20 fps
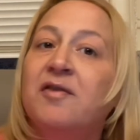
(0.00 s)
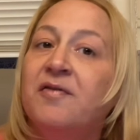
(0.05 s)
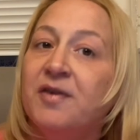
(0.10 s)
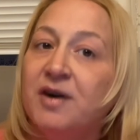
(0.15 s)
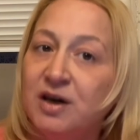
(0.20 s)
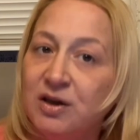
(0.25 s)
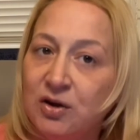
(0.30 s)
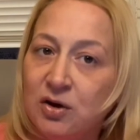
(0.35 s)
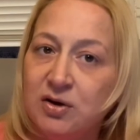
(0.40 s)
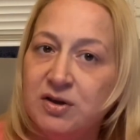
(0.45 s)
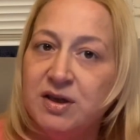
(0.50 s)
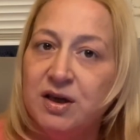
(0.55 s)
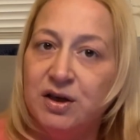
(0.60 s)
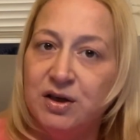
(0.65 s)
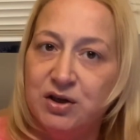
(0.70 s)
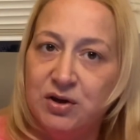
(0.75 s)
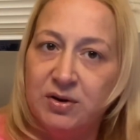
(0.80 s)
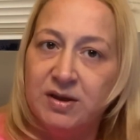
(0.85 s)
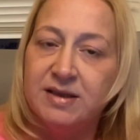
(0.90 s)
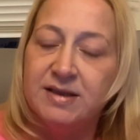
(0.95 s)
for closing
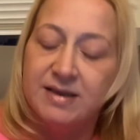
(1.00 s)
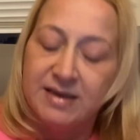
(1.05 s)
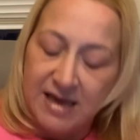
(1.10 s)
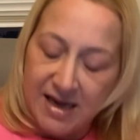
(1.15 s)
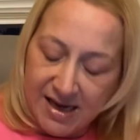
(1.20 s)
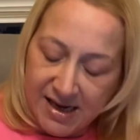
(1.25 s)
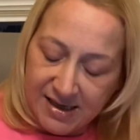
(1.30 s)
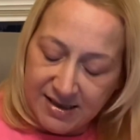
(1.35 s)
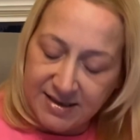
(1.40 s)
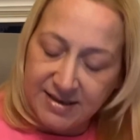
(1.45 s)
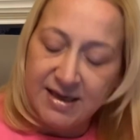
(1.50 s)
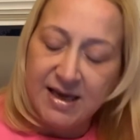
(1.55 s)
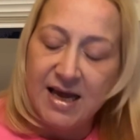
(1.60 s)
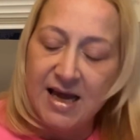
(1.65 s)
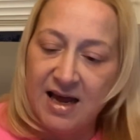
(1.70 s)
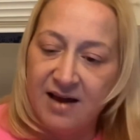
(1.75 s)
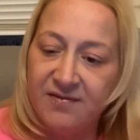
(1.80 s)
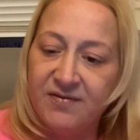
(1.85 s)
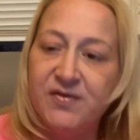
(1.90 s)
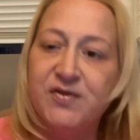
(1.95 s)
Judith's case
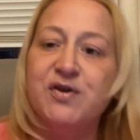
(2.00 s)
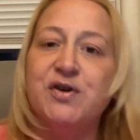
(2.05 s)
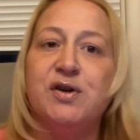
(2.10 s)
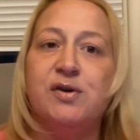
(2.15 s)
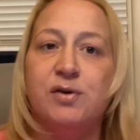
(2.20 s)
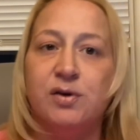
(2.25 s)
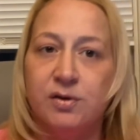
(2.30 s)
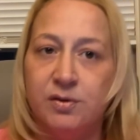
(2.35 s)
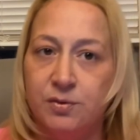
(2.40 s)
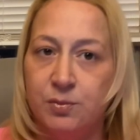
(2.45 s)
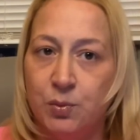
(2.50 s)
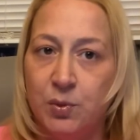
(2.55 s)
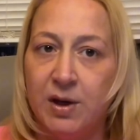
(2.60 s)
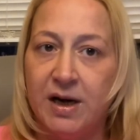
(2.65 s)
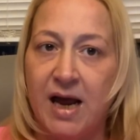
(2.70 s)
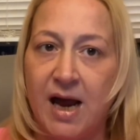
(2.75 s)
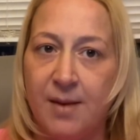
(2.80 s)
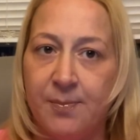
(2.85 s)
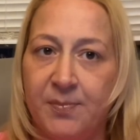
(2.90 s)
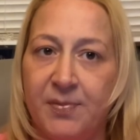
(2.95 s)
after
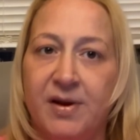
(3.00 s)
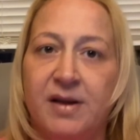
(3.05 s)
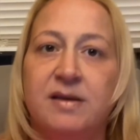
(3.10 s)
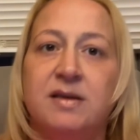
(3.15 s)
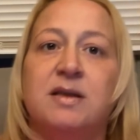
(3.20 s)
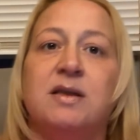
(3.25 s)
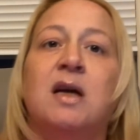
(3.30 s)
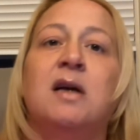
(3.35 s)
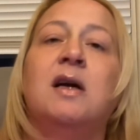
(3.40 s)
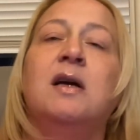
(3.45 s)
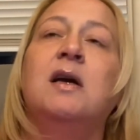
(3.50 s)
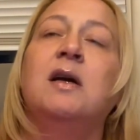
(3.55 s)
what happens.